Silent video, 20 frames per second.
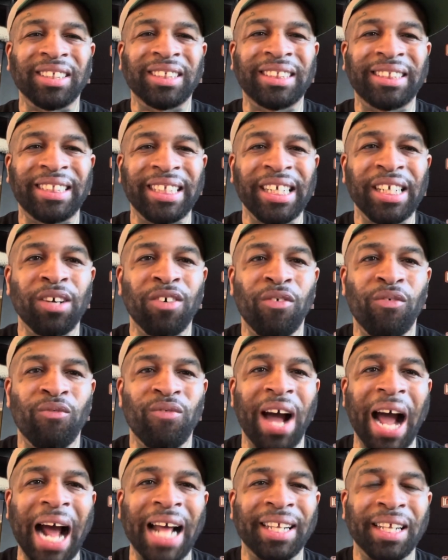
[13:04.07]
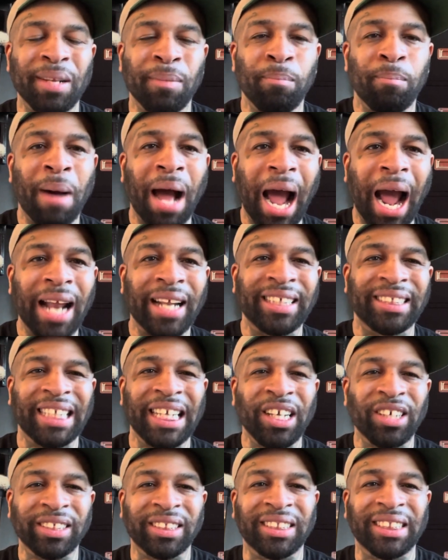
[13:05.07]
still finding bodies.
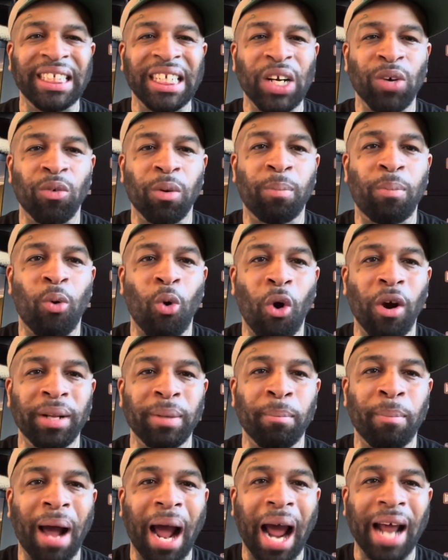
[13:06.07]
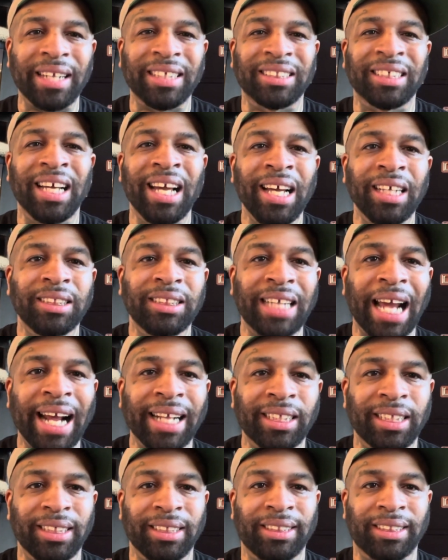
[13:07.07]
They are still reporting bodies.
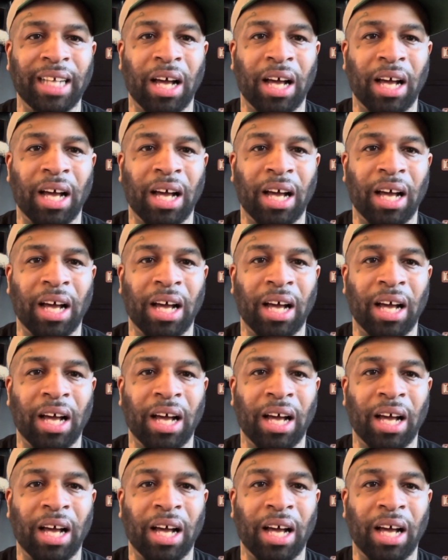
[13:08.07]
Check this